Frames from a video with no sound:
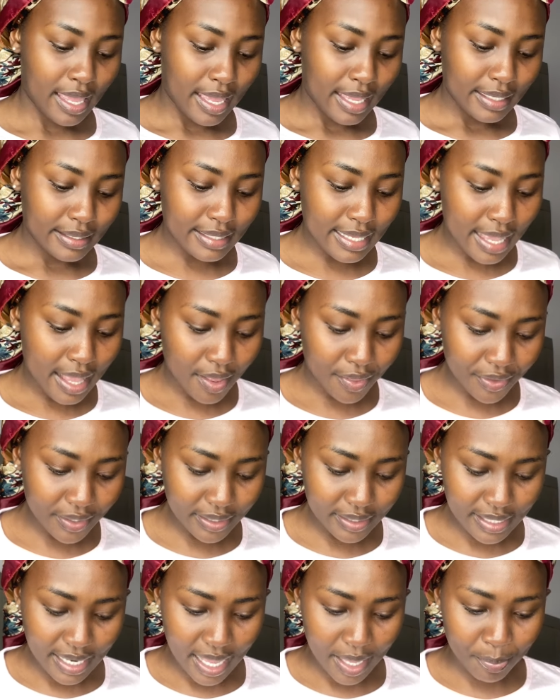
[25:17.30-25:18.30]
It's a healthy
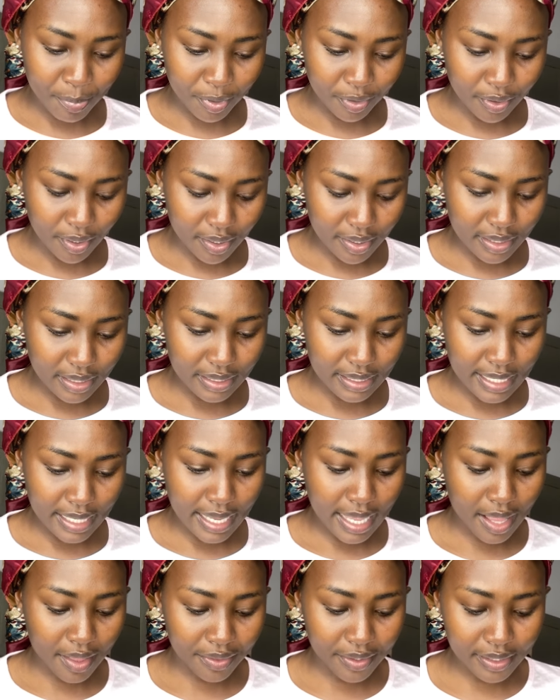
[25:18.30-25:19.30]
snack. Biltong is a
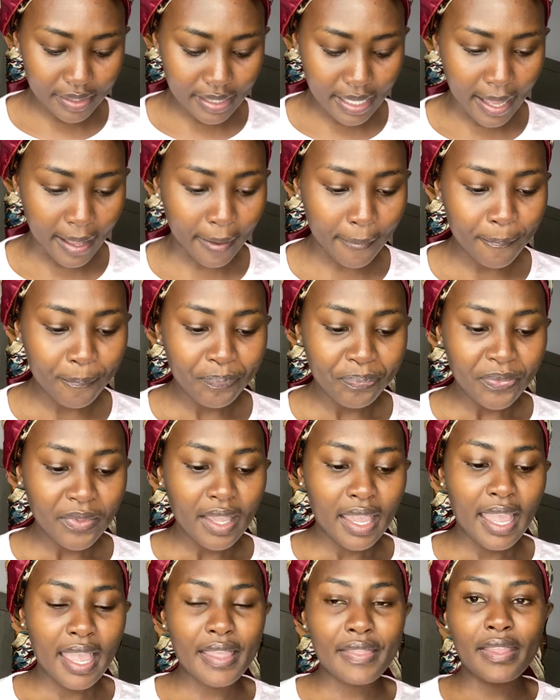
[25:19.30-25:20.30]
healthy snack.
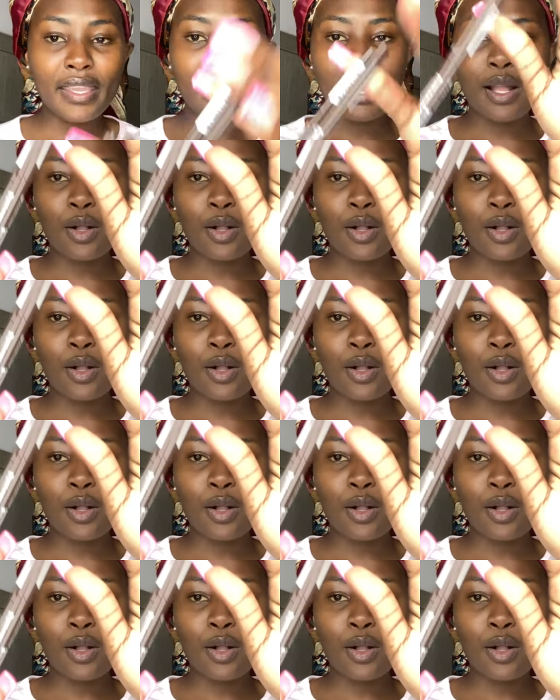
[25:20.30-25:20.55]
And then I